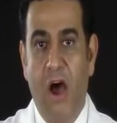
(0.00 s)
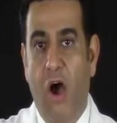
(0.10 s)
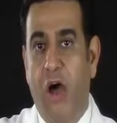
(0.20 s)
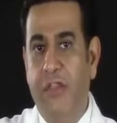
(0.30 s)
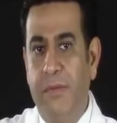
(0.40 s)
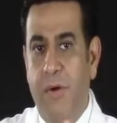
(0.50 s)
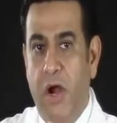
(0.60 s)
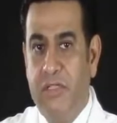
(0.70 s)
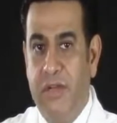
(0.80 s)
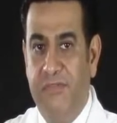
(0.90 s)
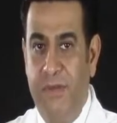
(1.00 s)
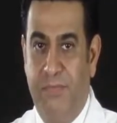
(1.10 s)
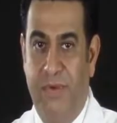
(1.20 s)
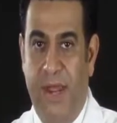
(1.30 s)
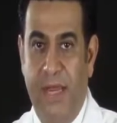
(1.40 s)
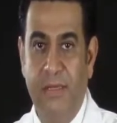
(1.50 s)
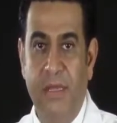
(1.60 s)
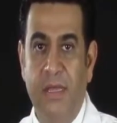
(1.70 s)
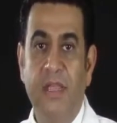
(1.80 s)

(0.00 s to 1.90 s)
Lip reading: Other parts of the brain,